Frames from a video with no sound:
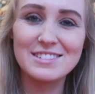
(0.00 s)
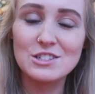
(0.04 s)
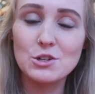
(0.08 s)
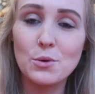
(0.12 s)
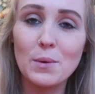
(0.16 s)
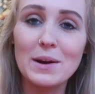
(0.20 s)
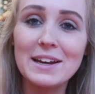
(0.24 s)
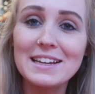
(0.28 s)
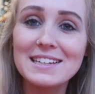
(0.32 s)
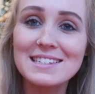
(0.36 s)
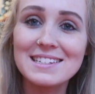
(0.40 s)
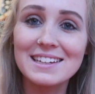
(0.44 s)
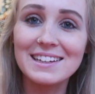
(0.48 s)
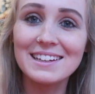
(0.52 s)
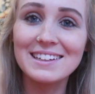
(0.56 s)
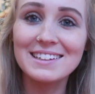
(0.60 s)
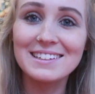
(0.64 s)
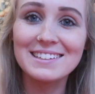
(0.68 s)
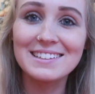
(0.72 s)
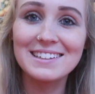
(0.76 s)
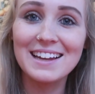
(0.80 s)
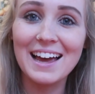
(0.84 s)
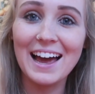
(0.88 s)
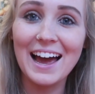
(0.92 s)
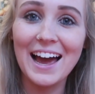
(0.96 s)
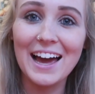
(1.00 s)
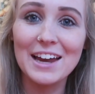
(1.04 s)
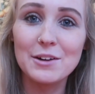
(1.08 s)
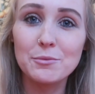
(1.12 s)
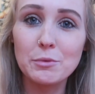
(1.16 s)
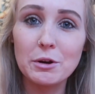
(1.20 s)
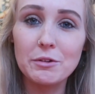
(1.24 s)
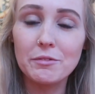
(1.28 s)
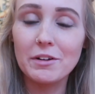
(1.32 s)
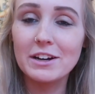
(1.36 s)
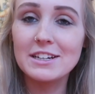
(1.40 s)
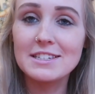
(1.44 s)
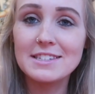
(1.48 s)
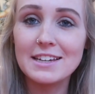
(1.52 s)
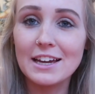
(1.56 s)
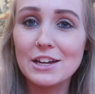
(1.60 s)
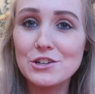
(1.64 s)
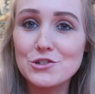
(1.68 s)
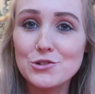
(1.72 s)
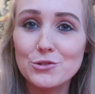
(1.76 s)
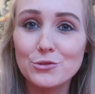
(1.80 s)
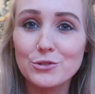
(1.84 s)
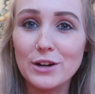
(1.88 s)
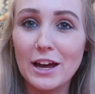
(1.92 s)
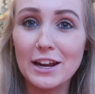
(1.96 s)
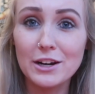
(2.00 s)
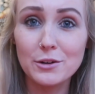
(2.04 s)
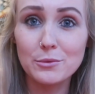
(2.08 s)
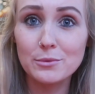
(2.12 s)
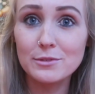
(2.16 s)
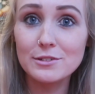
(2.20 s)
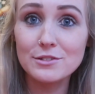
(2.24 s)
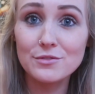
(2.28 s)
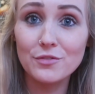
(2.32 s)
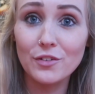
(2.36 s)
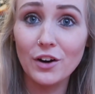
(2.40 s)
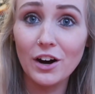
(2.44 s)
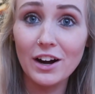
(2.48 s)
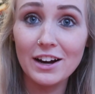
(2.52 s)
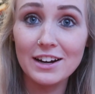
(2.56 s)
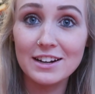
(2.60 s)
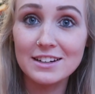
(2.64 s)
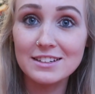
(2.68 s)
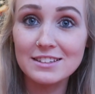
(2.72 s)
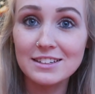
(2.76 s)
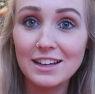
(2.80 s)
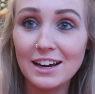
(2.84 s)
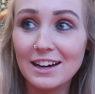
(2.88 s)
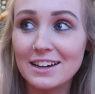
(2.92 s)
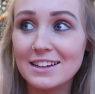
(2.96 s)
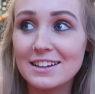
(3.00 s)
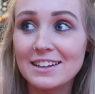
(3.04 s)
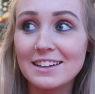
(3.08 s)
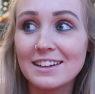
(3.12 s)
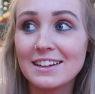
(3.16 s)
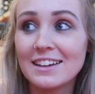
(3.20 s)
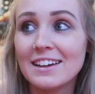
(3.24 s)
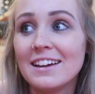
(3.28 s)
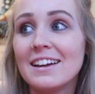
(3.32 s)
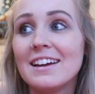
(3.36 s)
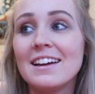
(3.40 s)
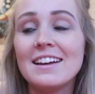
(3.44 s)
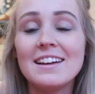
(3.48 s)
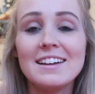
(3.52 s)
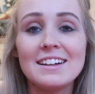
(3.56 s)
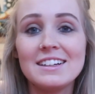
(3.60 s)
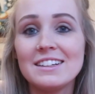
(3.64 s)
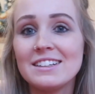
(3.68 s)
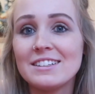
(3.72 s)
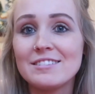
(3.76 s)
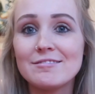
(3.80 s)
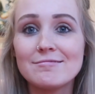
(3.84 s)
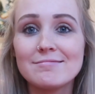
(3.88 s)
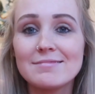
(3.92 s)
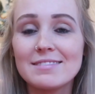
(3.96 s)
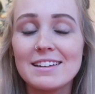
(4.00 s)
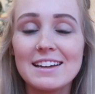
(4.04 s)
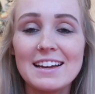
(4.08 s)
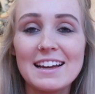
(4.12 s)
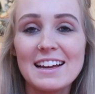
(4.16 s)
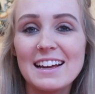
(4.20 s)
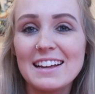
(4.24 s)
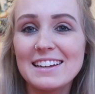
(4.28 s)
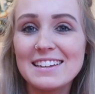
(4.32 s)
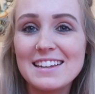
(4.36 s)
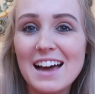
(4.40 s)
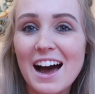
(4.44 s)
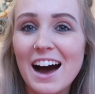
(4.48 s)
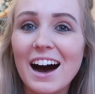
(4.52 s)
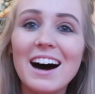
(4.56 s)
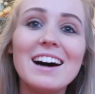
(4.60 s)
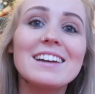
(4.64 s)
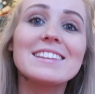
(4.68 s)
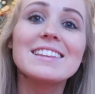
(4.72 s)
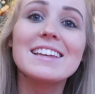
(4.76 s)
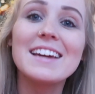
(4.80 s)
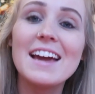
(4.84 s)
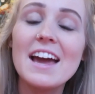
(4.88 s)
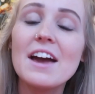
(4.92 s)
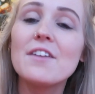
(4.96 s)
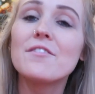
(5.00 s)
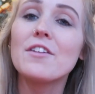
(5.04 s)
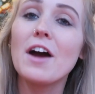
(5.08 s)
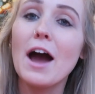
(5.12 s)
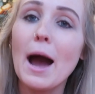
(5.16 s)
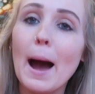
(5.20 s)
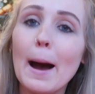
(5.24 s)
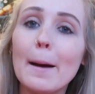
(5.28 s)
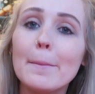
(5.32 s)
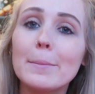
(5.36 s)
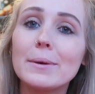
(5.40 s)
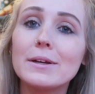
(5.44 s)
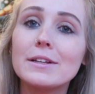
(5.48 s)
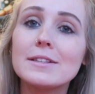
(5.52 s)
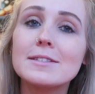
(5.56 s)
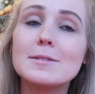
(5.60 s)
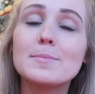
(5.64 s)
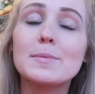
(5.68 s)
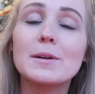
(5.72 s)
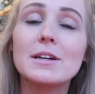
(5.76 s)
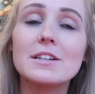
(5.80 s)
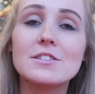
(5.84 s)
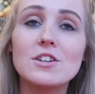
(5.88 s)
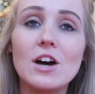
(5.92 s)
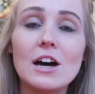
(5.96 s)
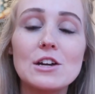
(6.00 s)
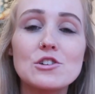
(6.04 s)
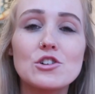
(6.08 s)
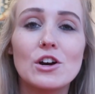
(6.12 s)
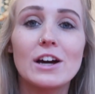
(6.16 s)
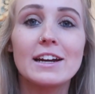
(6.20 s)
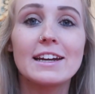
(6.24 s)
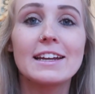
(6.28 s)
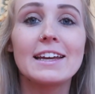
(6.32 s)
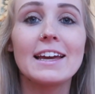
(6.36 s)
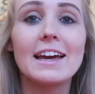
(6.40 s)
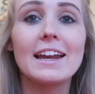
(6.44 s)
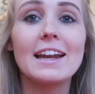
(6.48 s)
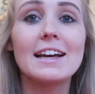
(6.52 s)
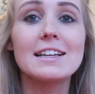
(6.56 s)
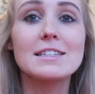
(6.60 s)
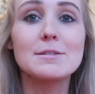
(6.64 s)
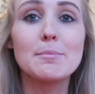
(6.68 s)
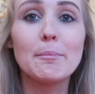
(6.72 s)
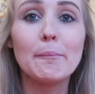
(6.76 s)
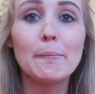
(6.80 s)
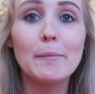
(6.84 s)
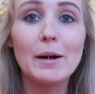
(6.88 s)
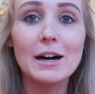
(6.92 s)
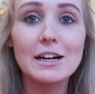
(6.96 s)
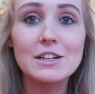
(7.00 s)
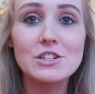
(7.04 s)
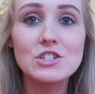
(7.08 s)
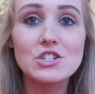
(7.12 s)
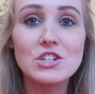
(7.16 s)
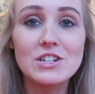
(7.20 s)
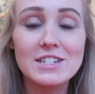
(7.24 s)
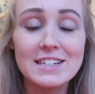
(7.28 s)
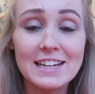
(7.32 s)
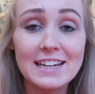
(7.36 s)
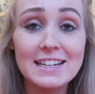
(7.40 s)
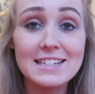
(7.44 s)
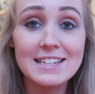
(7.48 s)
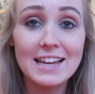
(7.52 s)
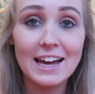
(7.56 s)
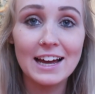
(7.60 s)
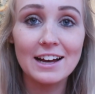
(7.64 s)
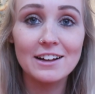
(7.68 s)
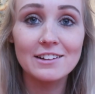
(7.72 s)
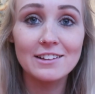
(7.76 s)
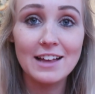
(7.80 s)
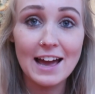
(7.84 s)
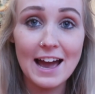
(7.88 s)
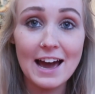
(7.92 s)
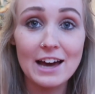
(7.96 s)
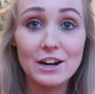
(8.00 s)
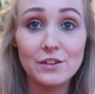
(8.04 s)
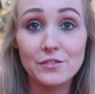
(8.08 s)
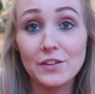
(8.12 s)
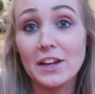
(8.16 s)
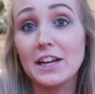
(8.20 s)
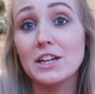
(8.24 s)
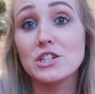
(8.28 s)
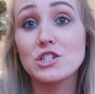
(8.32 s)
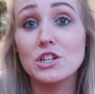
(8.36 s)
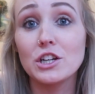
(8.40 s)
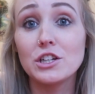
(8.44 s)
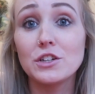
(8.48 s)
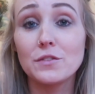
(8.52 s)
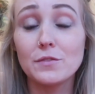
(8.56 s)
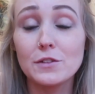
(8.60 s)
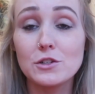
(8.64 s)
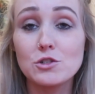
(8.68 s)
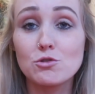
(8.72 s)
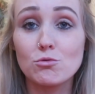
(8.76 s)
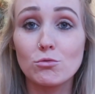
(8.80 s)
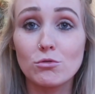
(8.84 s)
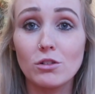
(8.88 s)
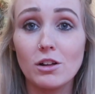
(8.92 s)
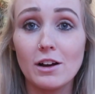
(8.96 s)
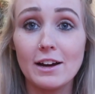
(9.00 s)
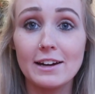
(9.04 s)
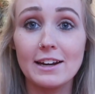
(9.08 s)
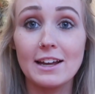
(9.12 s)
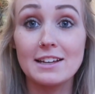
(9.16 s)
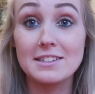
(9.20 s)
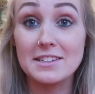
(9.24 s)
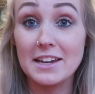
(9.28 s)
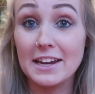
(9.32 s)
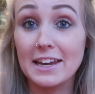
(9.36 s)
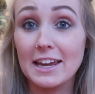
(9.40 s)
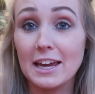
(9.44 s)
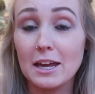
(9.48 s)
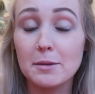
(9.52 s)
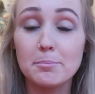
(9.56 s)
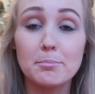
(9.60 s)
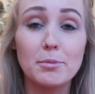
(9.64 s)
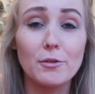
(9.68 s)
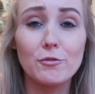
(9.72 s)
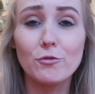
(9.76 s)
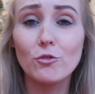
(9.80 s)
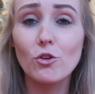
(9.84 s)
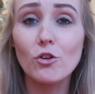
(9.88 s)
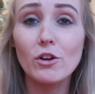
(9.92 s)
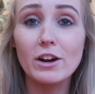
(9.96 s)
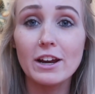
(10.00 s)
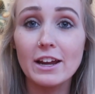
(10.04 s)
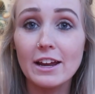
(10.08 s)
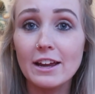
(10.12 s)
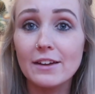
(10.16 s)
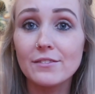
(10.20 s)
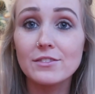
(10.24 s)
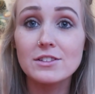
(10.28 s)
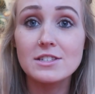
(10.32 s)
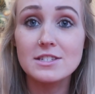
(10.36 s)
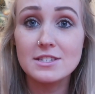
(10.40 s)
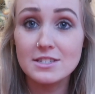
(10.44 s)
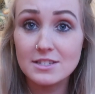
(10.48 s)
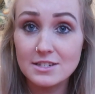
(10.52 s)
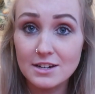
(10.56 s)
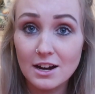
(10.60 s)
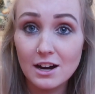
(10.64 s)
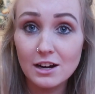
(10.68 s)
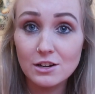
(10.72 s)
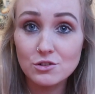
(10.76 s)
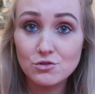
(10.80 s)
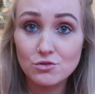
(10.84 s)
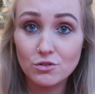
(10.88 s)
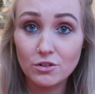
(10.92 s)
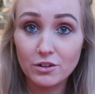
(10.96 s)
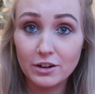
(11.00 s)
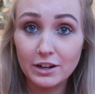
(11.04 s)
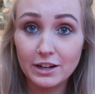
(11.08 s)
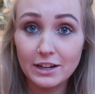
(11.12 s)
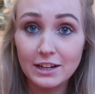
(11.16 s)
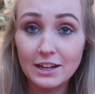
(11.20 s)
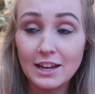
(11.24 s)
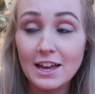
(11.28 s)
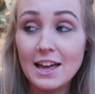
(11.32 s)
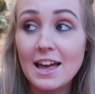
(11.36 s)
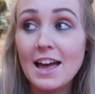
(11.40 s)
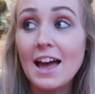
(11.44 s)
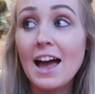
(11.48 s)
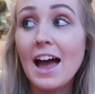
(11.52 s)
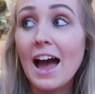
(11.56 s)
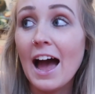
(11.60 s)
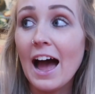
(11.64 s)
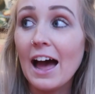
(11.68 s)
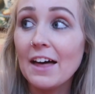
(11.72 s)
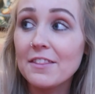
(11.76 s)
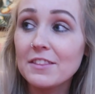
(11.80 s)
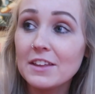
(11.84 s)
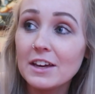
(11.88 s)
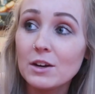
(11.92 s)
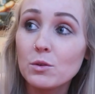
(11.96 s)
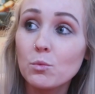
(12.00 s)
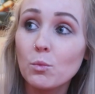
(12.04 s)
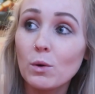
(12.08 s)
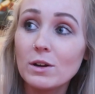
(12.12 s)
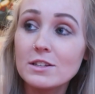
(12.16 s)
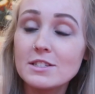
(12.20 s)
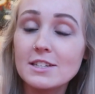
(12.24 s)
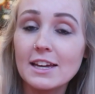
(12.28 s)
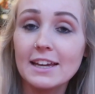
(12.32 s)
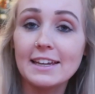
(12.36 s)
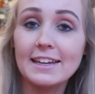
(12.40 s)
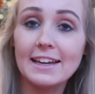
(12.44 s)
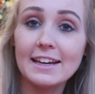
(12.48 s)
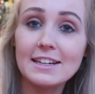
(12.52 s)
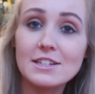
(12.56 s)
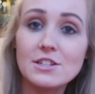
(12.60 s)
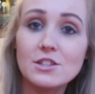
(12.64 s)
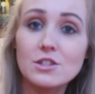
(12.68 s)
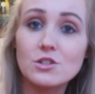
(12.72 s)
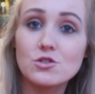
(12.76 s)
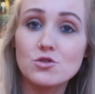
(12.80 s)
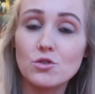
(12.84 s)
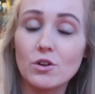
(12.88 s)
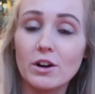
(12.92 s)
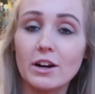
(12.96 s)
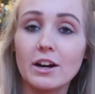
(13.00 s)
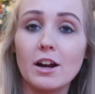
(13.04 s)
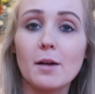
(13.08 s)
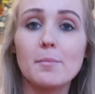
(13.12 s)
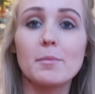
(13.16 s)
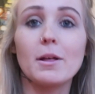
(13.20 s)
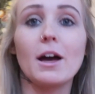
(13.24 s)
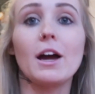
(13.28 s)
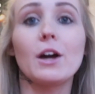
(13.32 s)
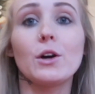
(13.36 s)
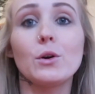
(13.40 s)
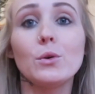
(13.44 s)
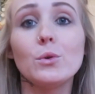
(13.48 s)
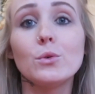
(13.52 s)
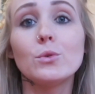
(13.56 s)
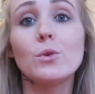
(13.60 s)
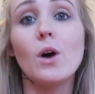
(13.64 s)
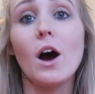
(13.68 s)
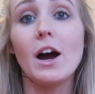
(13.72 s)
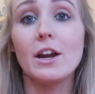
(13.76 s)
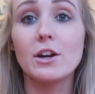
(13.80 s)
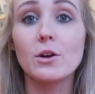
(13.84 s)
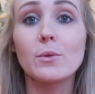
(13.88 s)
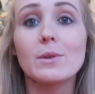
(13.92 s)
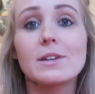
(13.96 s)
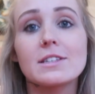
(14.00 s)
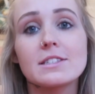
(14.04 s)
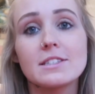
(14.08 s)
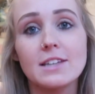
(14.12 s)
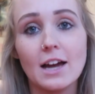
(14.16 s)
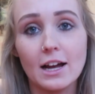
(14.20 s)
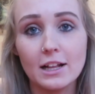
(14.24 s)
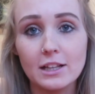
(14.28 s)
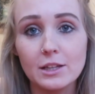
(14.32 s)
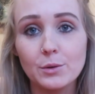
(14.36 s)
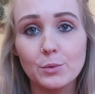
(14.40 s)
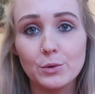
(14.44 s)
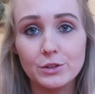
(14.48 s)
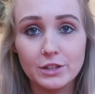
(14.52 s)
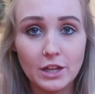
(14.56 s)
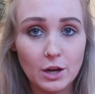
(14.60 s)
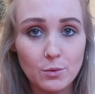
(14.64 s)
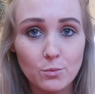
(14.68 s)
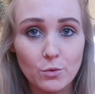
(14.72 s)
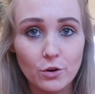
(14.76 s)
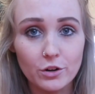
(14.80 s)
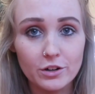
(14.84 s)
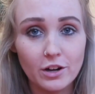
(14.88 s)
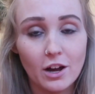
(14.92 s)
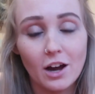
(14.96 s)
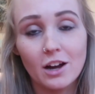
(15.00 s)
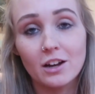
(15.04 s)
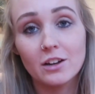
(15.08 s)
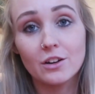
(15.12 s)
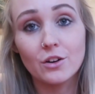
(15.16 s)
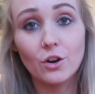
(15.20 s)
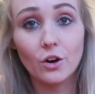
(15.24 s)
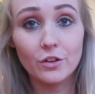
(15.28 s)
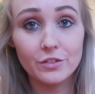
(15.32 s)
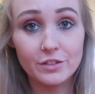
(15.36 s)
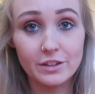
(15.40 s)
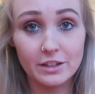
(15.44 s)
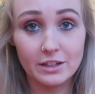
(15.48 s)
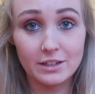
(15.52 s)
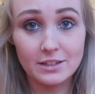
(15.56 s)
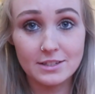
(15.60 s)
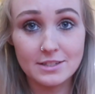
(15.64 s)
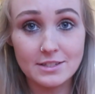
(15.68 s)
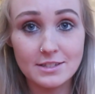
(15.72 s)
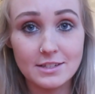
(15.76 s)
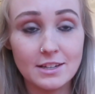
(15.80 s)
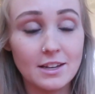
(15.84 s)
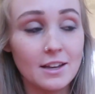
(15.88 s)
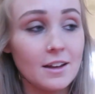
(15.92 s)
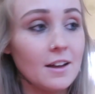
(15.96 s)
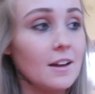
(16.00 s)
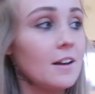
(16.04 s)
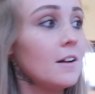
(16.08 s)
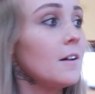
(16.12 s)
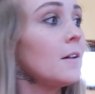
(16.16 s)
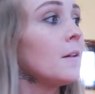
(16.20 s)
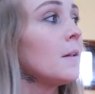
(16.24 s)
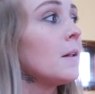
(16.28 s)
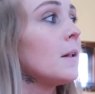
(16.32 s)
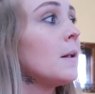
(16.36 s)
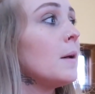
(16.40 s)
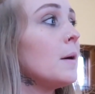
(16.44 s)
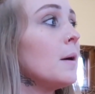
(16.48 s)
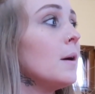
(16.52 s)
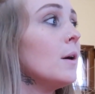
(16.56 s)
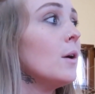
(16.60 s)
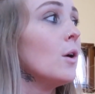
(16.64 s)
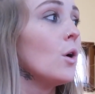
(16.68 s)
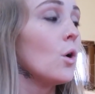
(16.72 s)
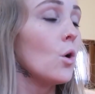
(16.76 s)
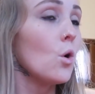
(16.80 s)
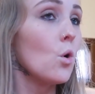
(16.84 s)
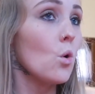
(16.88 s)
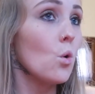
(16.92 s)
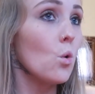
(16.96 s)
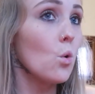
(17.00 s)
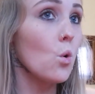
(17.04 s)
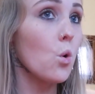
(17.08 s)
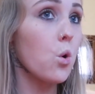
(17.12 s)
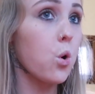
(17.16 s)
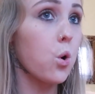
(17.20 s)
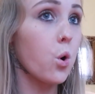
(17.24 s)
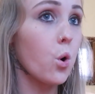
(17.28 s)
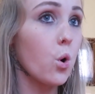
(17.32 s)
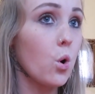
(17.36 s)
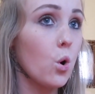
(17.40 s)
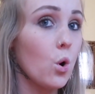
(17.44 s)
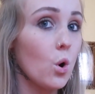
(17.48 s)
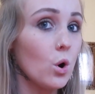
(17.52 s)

tweaked it and we rescheduled and it was fine. Like, it hardly ever happens because I try to get as much detail out of each individual client as I can before I even start drawing, and then once I get to the drawing, I'm like, cool, I know exactly what they want, I got this. Whew.